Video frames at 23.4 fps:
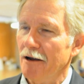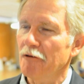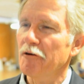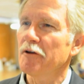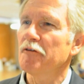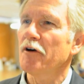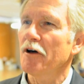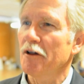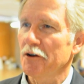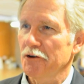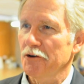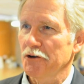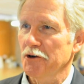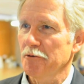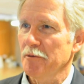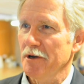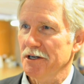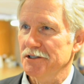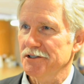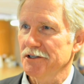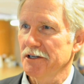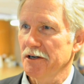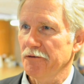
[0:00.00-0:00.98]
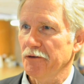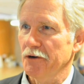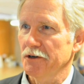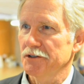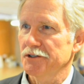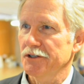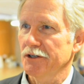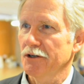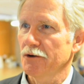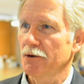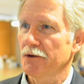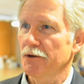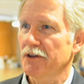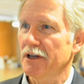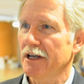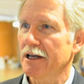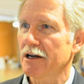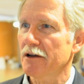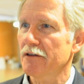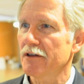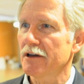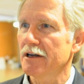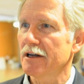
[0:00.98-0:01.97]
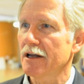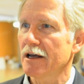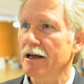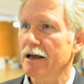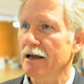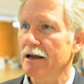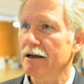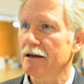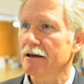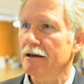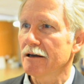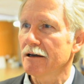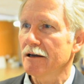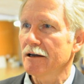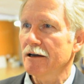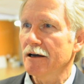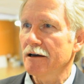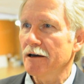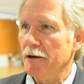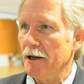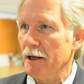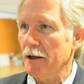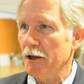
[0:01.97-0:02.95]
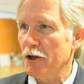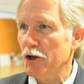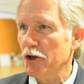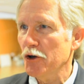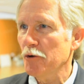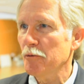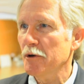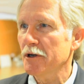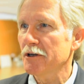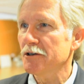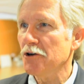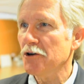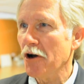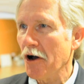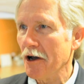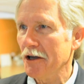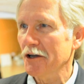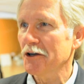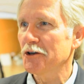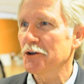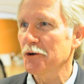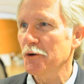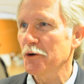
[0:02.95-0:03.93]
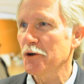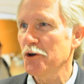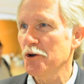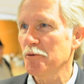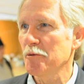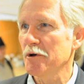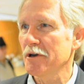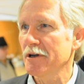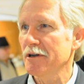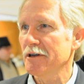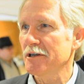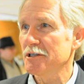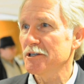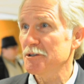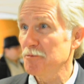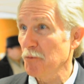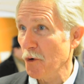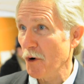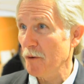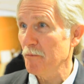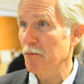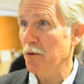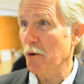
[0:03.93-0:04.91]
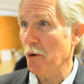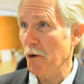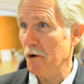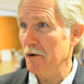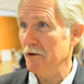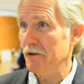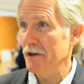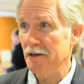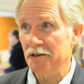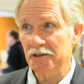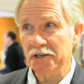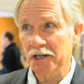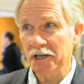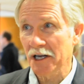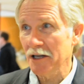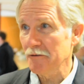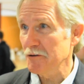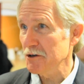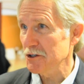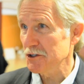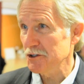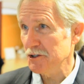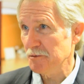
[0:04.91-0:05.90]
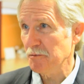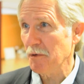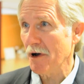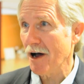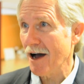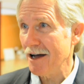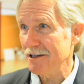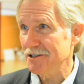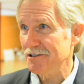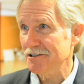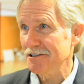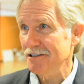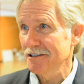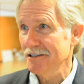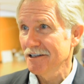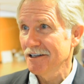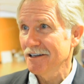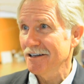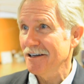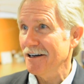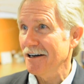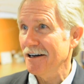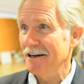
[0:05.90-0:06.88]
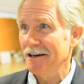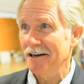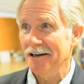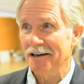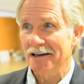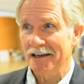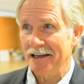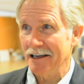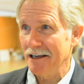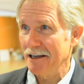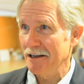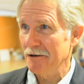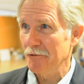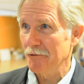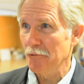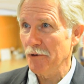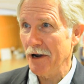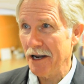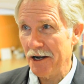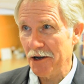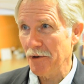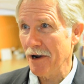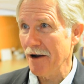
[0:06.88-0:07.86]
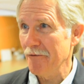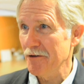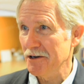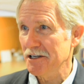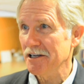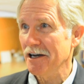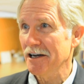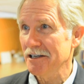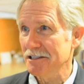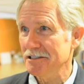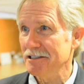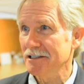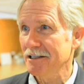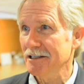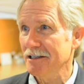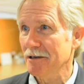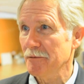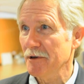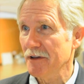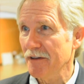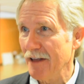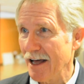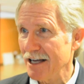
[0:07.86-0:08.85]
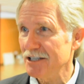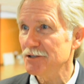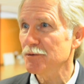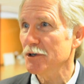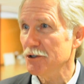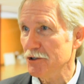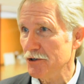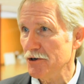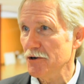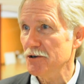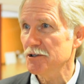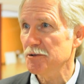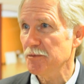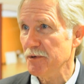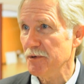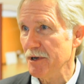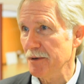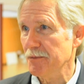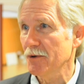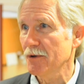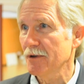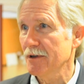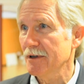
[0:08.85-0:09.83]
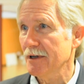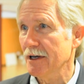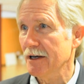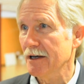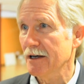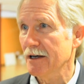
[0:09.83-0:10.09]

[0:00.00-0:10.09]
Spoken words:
Every volunteer makes a difference. You know, at the end of the day, a human talking to a human is more important than television spots and radio advertising. I mean, that's what turns people.